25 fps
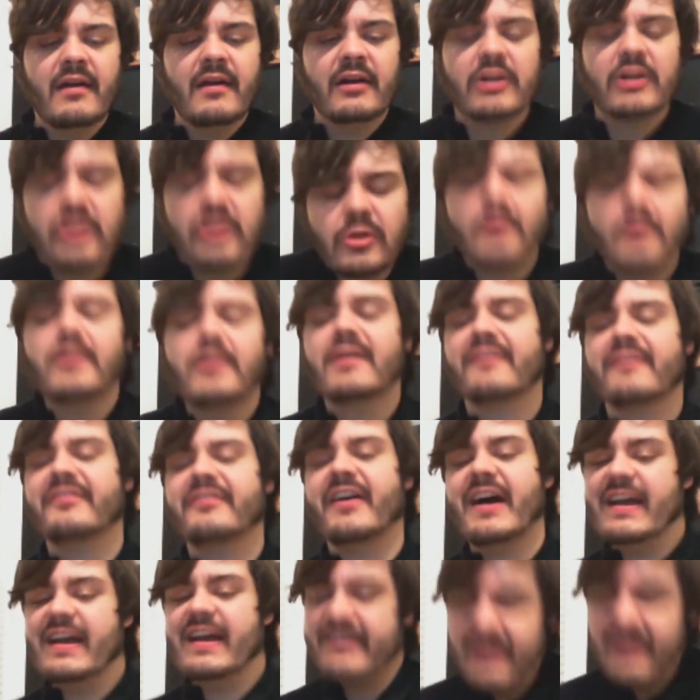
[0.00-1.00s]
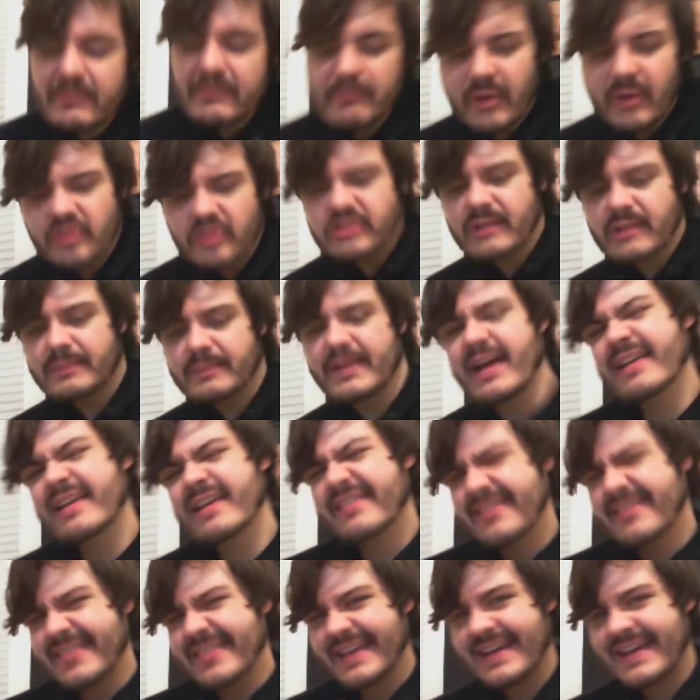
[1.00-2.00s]
glorifies and
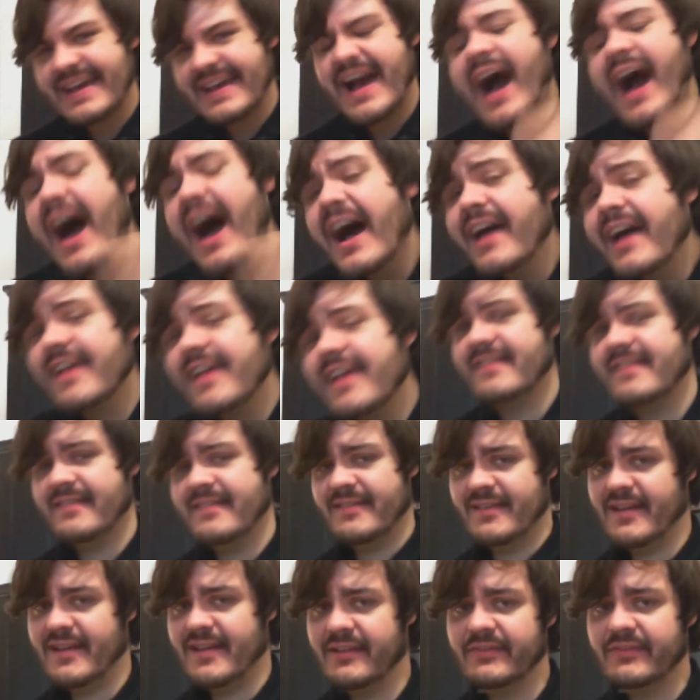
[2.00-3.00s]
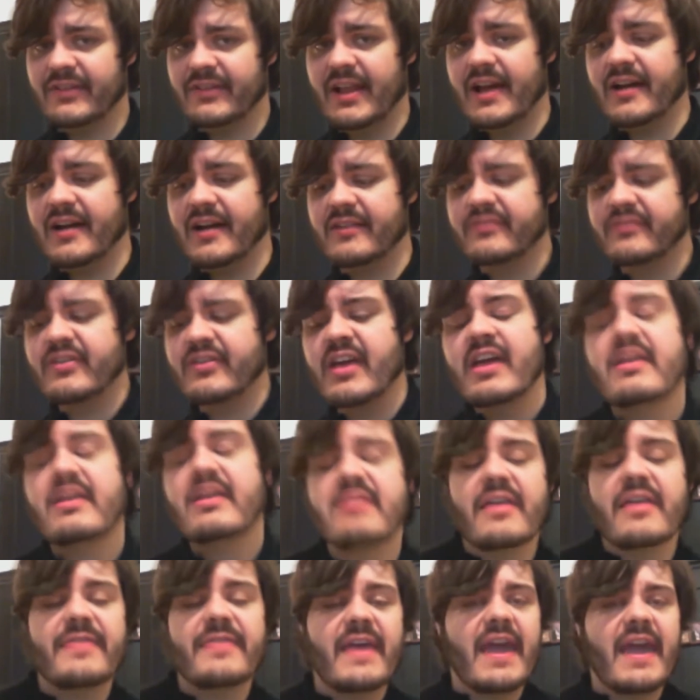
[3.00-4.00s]
multiplies the kind of love
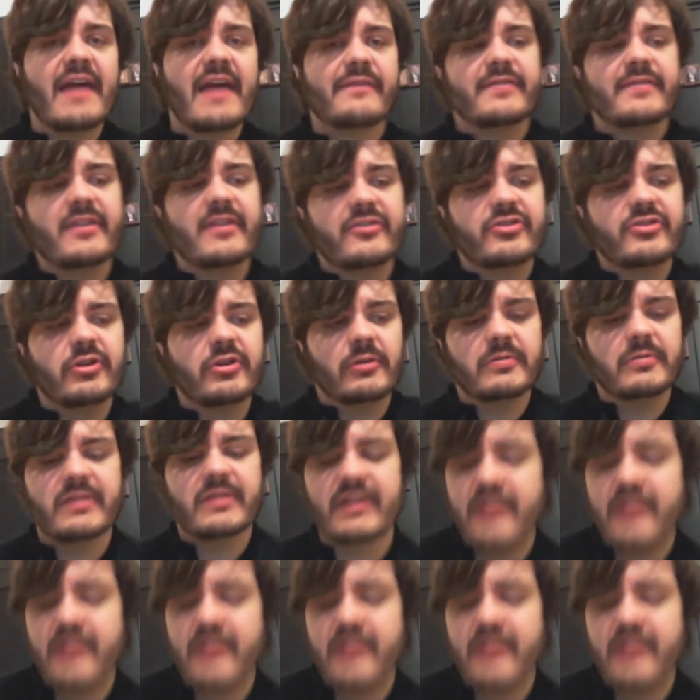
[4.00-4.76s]
that they have for their children.